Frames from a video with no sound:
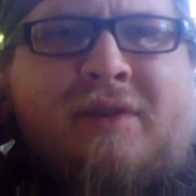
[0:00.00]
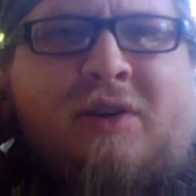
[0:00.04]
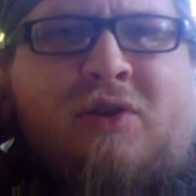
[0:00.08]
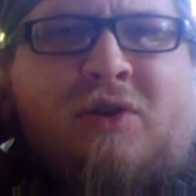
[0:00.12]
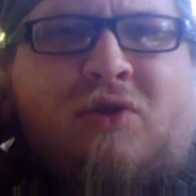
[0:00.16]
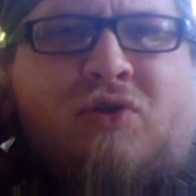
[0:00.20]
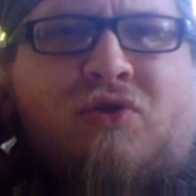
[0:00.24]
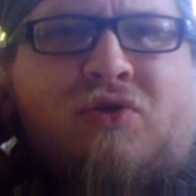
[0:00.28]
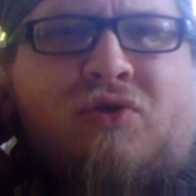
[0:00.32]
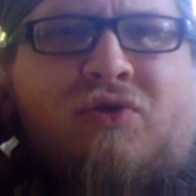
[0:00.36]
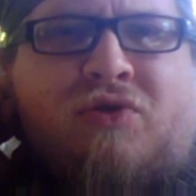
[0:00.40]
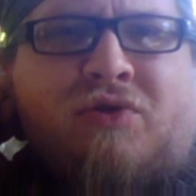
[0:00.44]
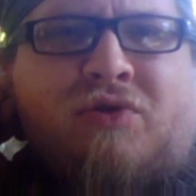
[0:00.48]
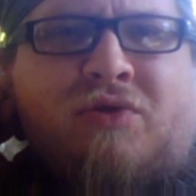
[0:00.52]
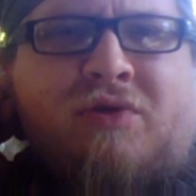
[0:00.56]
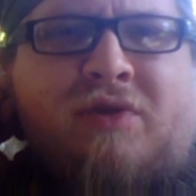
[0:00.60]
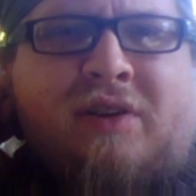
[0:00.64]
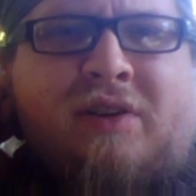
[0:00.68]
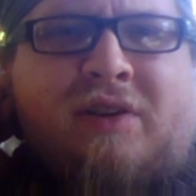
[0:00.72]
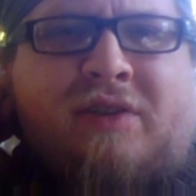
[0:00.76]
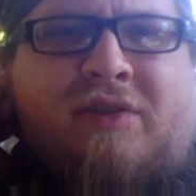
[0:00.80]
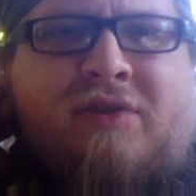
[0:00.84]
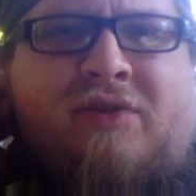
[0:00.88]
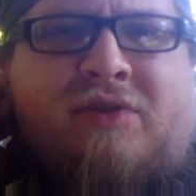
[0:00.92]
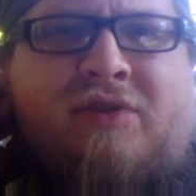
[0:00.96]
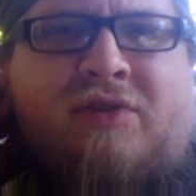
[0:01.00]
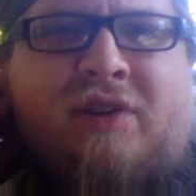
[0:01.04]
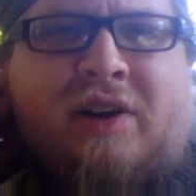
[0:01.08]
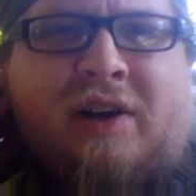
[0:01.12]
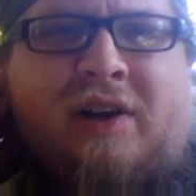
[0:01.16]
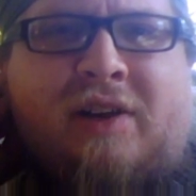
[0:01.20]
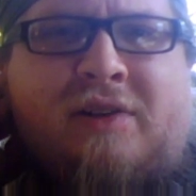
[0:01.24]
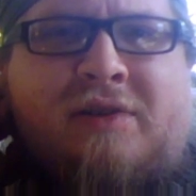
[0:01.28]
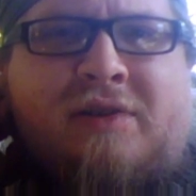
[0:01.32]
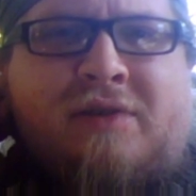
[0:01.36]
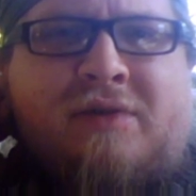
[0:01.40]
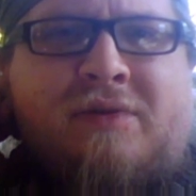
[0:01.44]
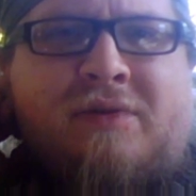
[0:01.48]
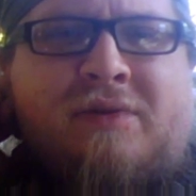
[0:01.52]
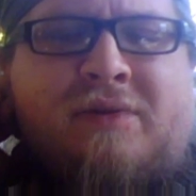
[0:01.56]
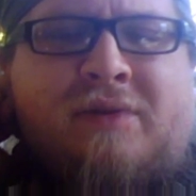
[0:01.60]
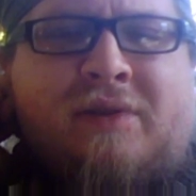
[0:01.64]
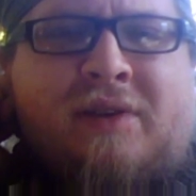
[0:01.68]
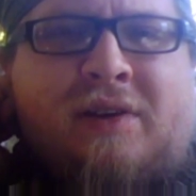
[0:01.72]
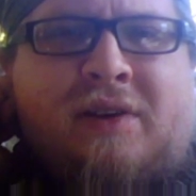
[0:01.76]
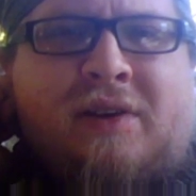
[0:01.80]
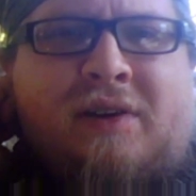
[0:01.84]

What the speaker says: is shallow,